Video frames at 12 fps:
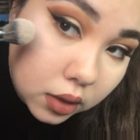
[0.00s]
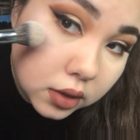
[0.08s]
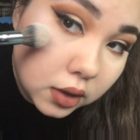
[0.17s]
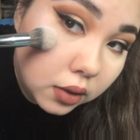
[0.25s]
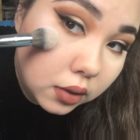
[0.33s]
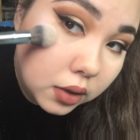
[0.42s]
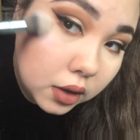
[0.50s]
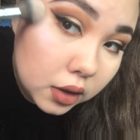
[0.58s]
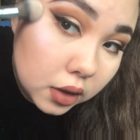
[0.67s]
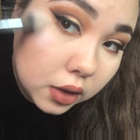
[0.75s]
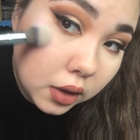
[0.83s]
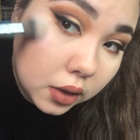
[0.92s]
So there
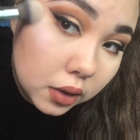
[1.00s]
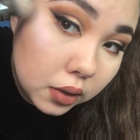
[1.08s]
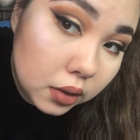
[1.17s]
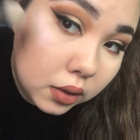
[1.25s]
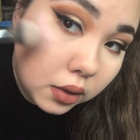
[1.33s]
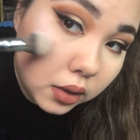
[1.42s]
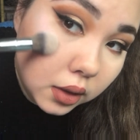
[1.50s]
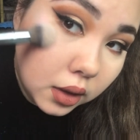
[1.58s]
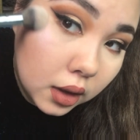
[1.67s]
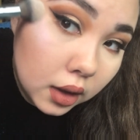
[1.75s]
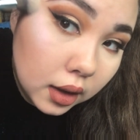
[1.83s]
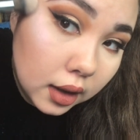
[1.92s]
you go.
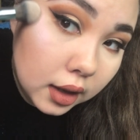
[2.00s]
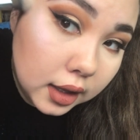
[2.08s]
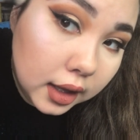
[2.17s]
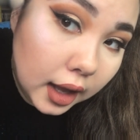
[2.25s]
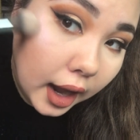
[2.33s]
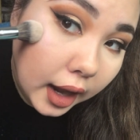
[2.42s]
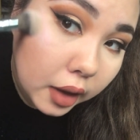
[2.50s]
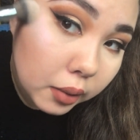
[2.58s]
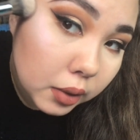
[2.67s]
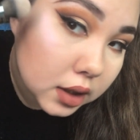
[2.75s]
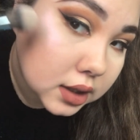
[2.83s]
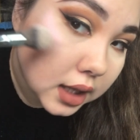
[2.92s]
Yeah, it
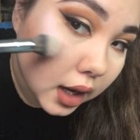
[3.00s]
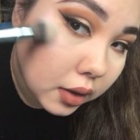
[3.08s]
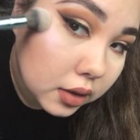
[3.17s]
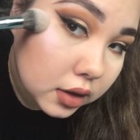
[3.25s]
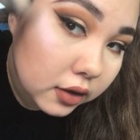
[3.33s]
works out.